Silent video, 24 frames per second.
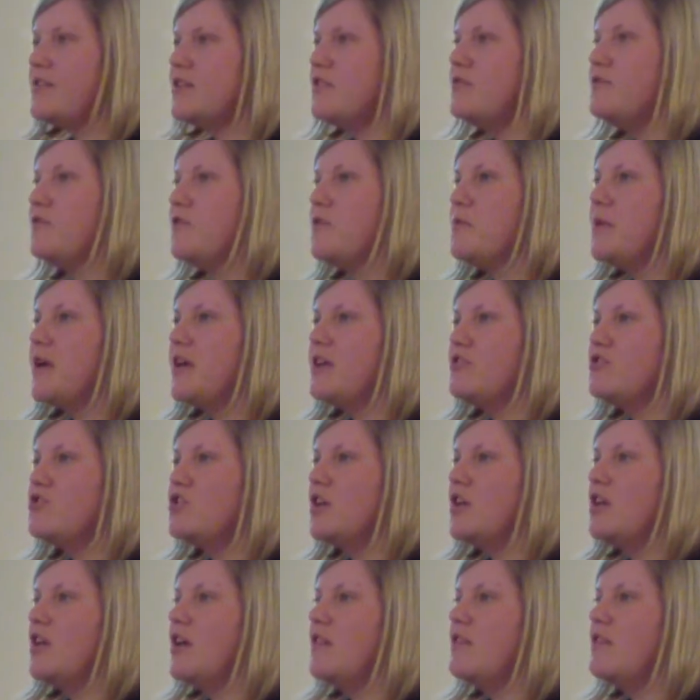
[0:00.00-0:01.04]

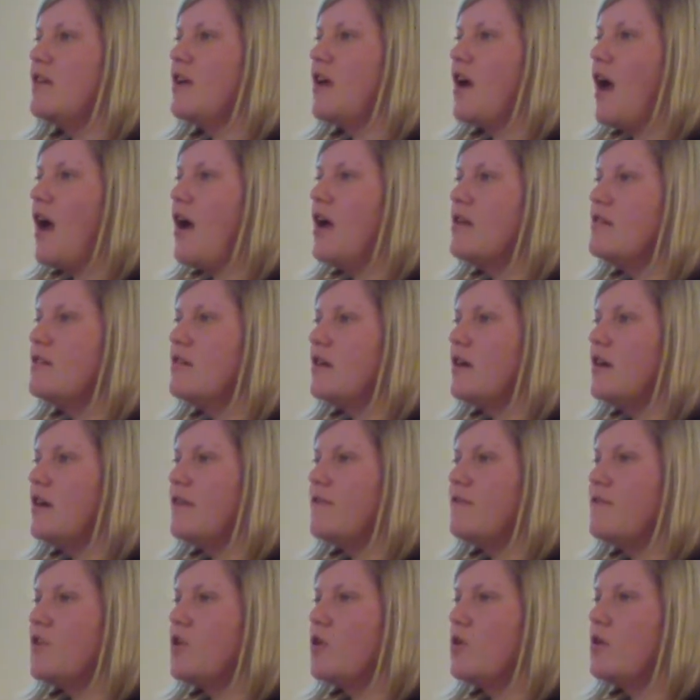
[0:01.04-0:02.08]
information at the end
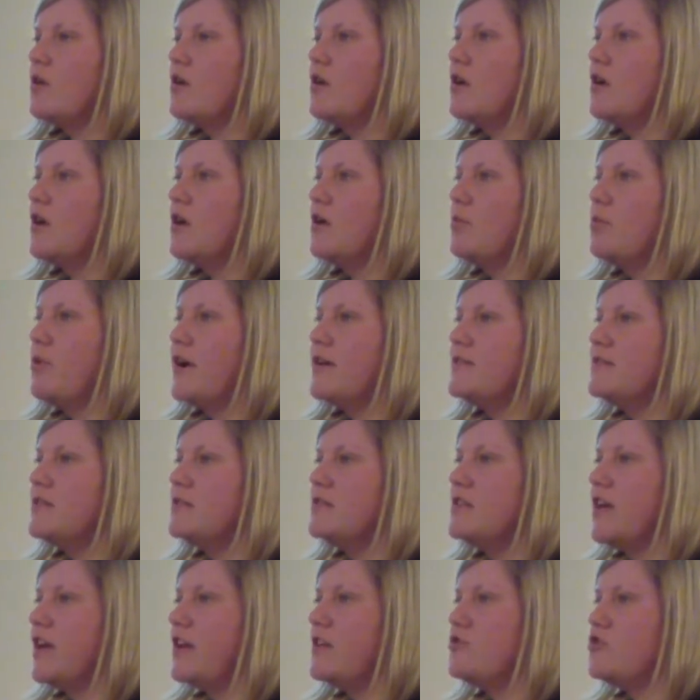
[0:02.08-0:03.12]
of your
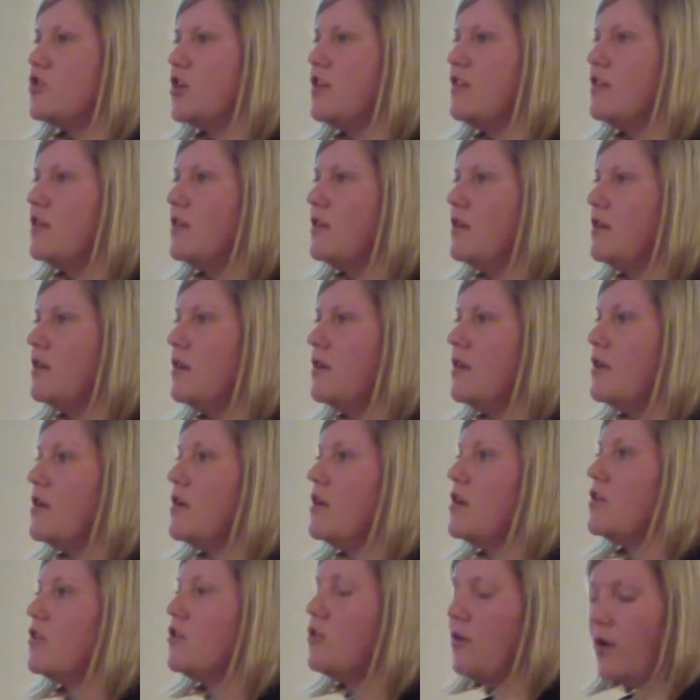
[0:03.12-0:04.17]
presentation.
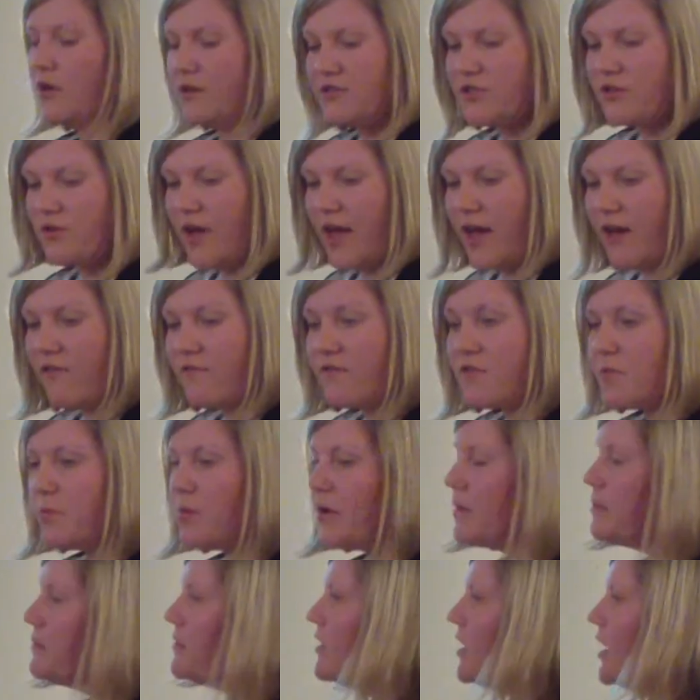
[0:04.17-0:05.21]
You also have the
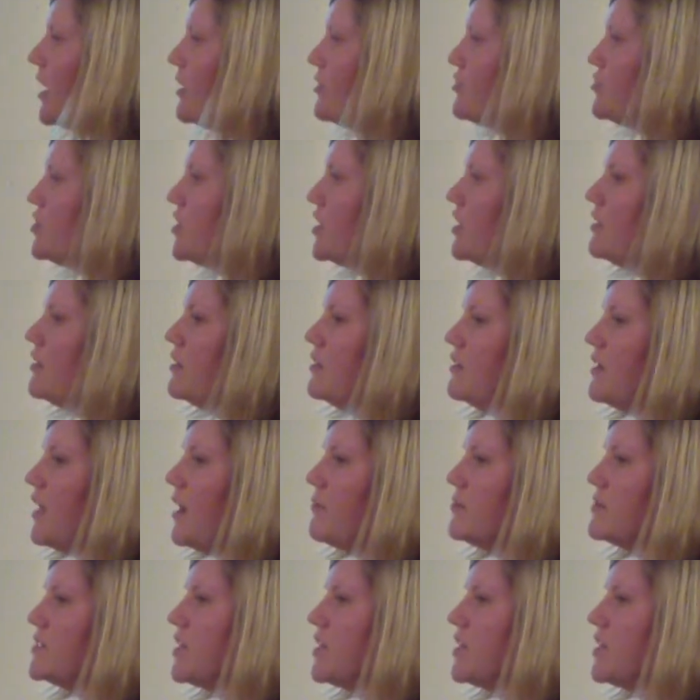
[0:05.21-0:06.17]
publication that was